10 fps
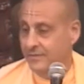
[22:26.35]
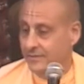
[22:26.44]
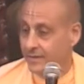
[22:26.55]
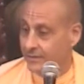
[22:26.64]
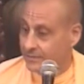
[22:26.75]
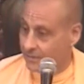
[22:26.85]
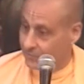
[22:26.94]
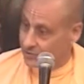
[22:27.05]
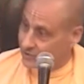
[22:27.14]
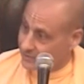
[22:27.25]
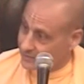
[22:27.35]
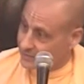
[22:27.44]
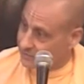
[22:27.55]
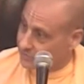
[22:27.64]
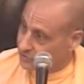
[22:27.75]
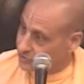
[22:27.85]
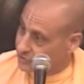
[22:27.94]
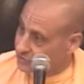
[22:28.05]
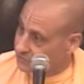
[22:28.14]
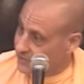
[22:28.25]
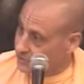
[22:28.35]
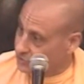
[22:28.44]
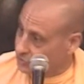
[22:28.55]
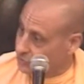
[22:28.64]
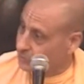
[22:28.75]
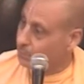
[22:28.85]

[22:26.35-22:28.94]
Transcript: And it's almost like the effulgence of that jewel